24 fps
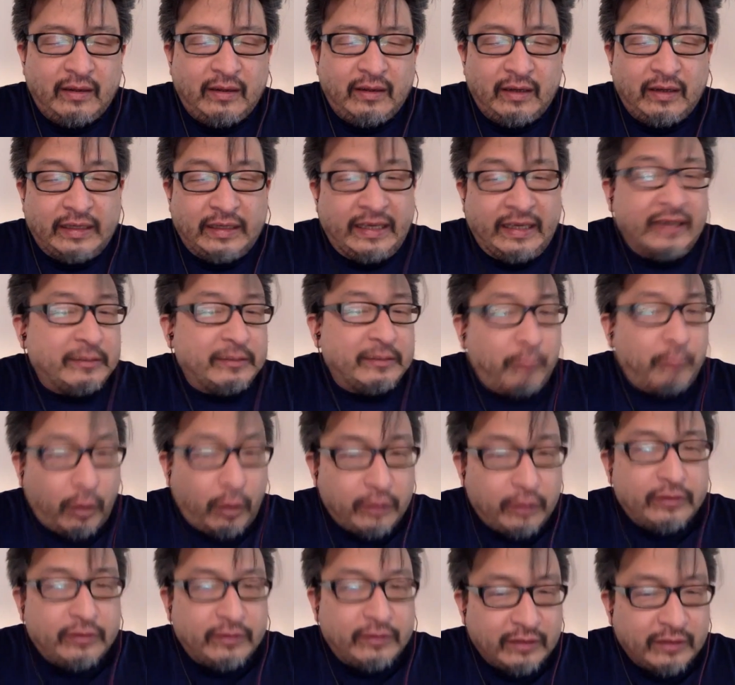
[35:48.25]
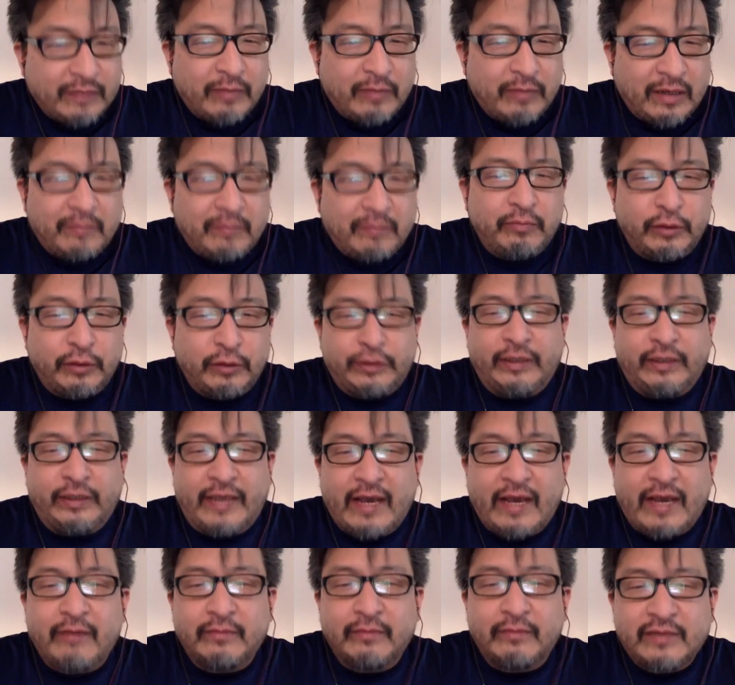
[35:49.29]
I guess partially by pushing
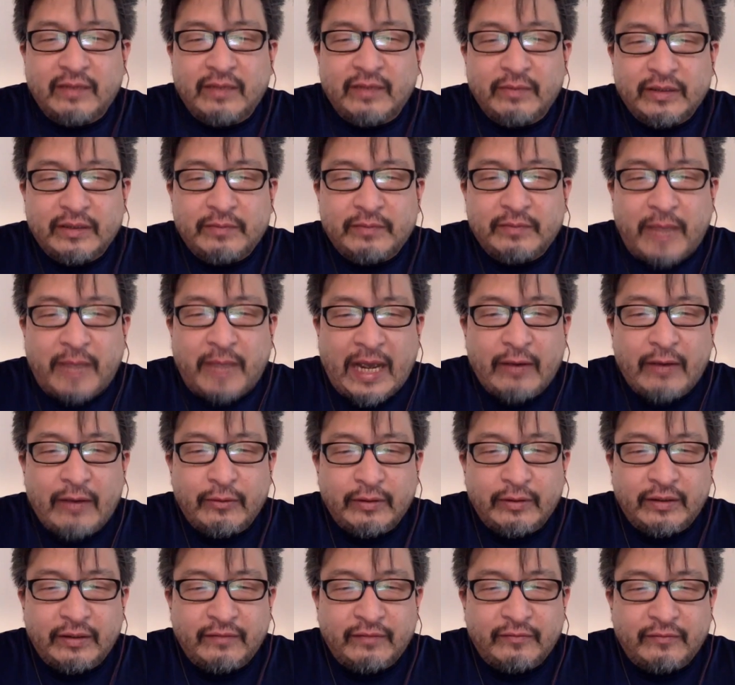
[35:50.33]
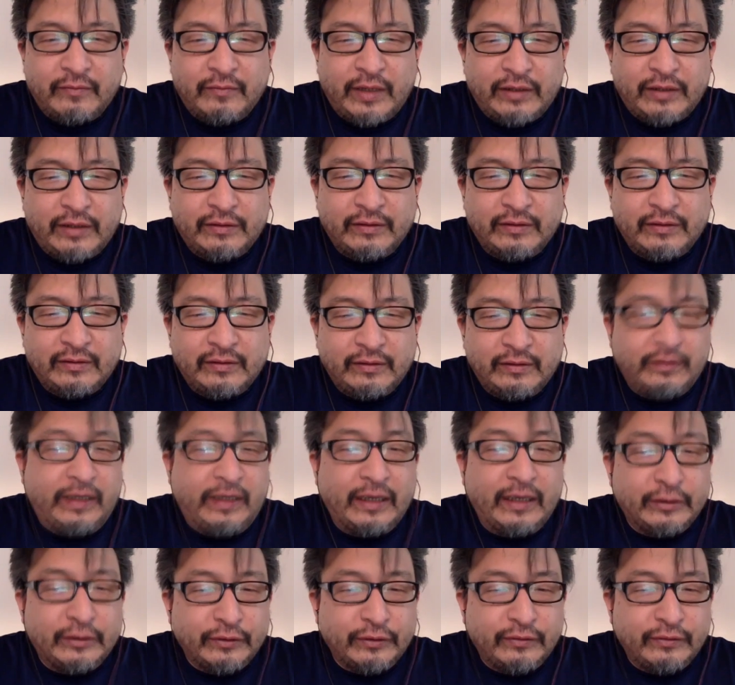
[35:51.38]
out some of this power and information to the
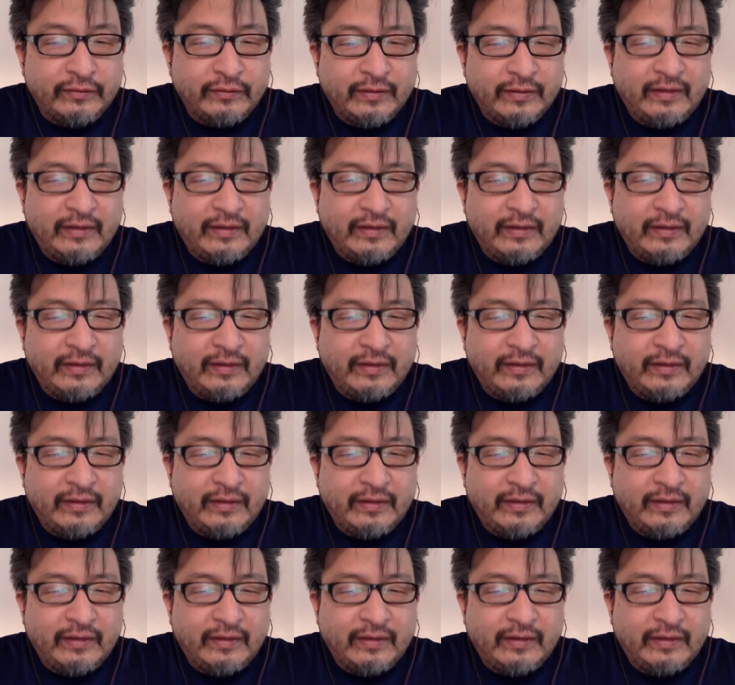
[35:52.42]
edges.